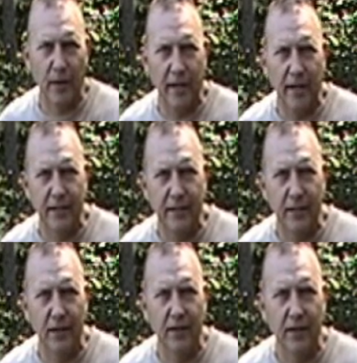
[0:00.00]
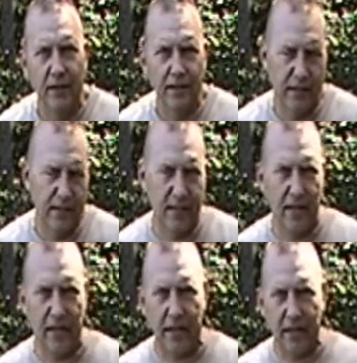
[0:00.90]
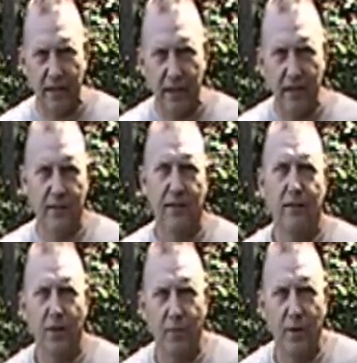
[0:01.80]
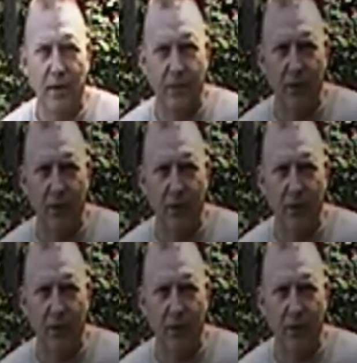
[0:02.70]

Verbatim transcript: plant out there that's kind of like the remedy